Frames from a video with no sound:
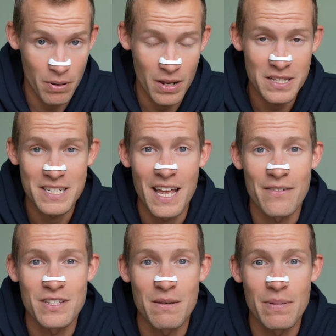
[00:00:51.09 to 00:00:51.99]
plus
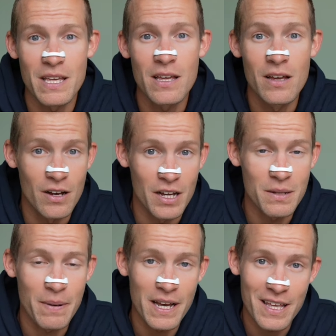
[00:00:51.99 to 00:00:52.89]
FTP on
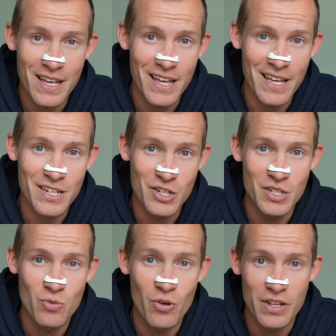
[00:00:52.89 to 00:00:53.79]
the bike in
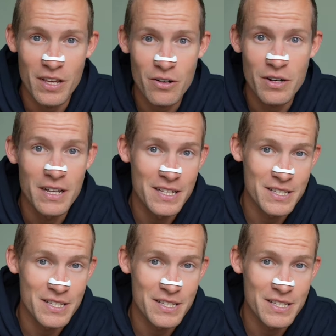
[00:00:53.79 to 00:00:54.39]
just one year,